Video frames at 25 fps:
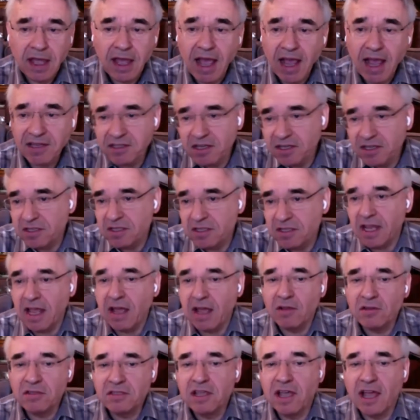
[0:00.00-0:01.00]
Access to the
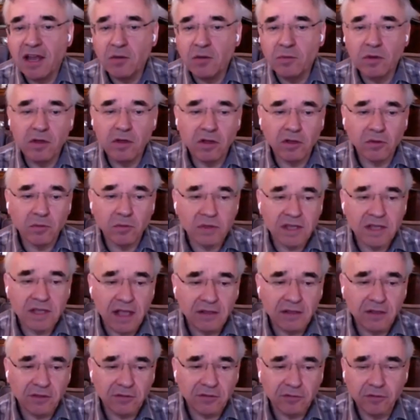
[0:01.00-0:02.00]
outside world was
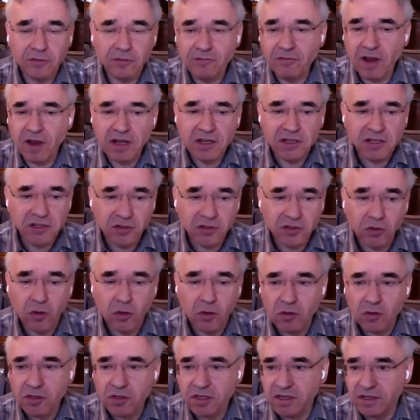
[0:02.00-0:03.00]
either through French
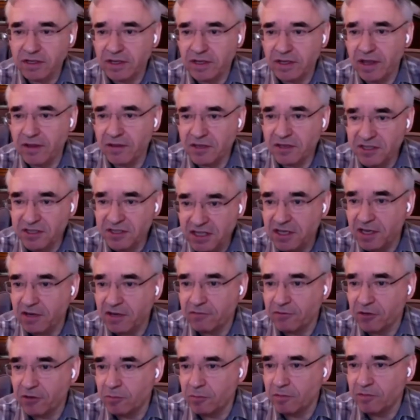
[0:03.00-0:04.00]
doors in the
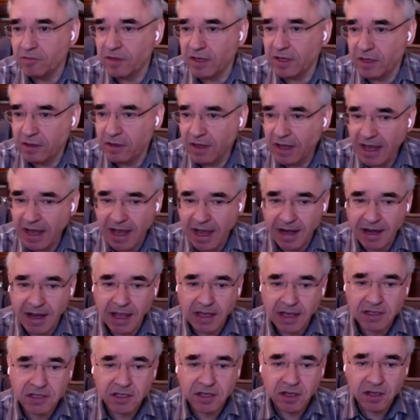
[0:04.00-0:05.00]
sitting room of the
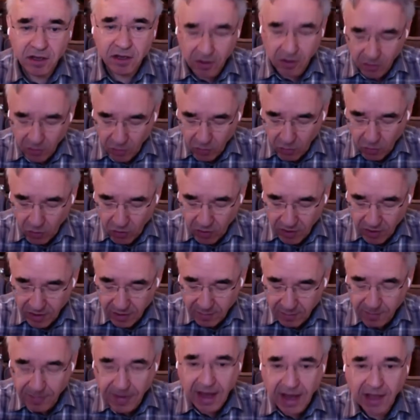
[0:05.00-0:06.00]
annex, or
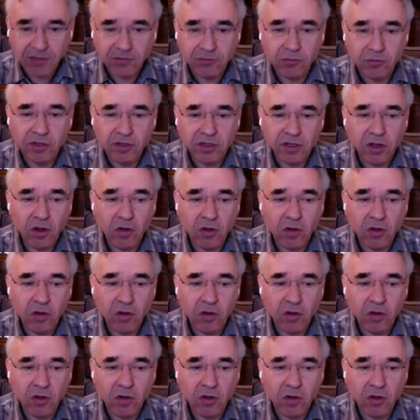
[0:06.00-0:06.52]
back through the